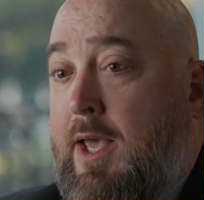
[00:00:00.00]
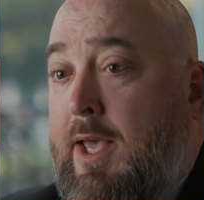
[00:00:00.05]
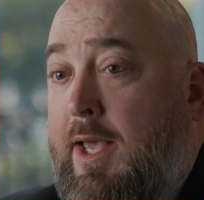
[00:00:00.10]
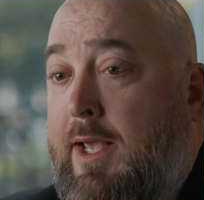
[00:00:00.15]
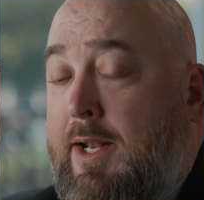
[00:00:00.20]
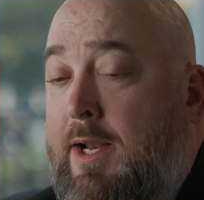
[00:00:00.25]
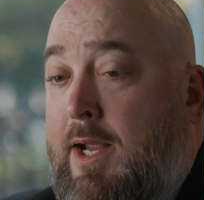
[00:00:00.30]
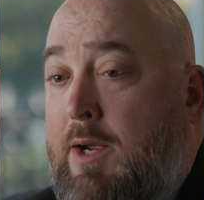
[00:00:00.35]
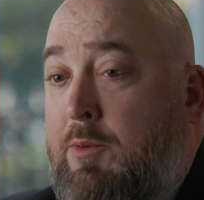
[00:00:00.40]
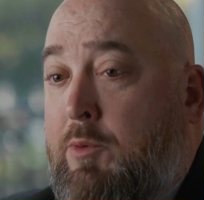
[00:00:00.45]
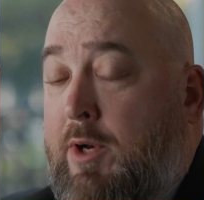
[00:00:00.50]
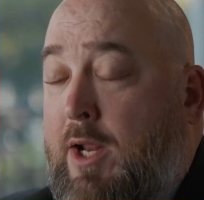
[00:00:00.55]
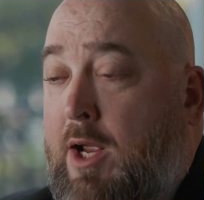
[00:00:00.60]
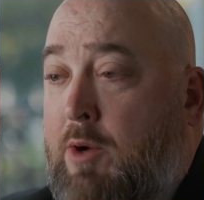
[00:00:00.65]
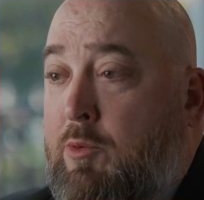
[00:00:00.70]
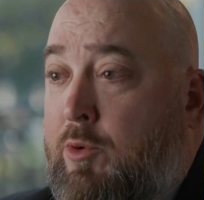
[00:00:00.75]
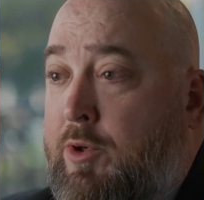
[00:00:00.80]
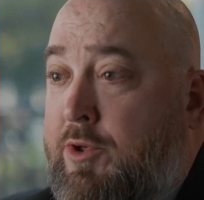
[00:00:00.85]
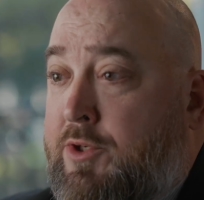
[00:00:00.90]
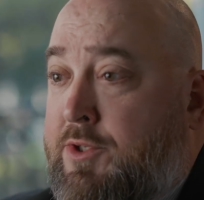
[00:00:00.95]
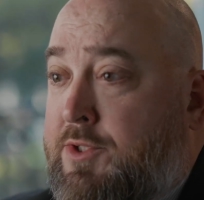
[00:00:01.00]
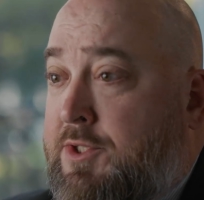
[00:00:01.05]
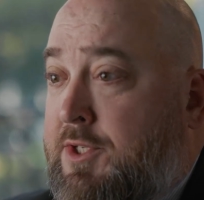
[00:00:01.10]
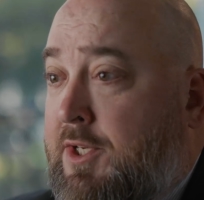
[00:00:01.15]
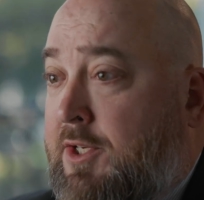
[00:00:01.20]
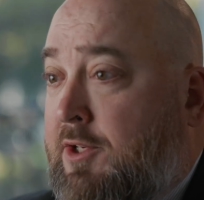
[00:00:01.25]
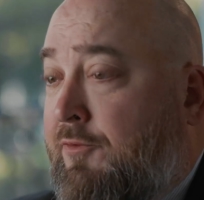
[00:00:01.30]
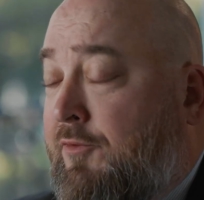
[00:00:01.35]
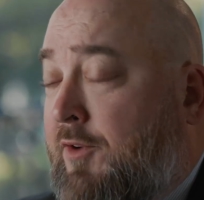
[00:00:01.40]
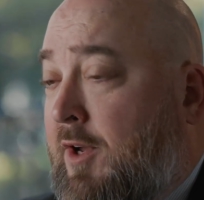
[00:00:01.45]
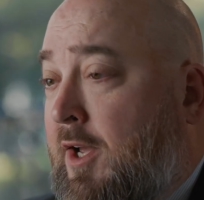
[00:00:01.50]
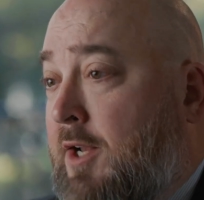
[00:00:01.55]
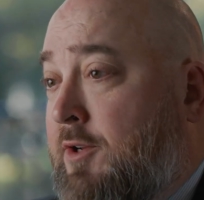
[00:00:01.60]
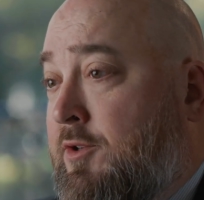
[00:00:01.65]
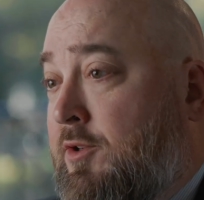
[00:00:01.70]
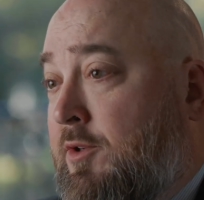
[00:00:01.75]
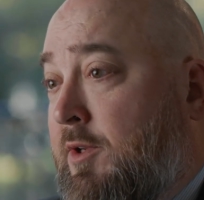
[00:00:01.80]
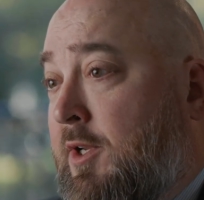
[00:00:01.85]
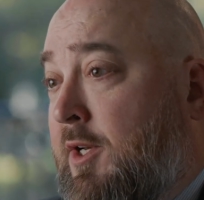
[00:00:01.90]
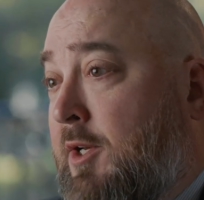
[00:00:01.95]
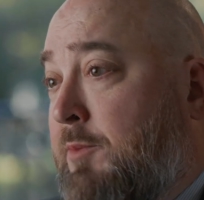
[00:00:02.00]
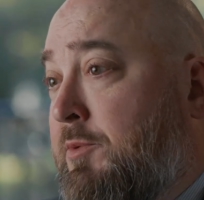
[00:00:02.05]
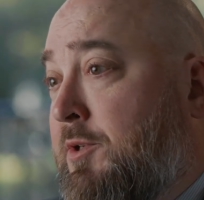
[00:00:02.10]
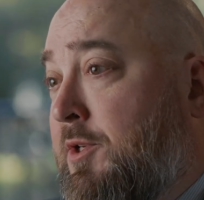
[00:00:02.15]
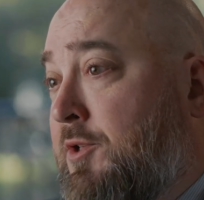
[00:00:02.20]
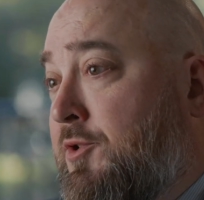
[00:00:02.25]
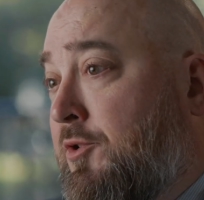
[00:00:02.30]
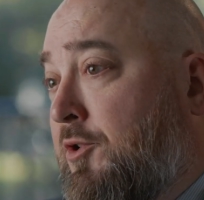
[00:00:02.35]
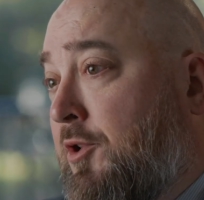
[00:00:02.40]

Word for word: And what I wanted to signify to any potential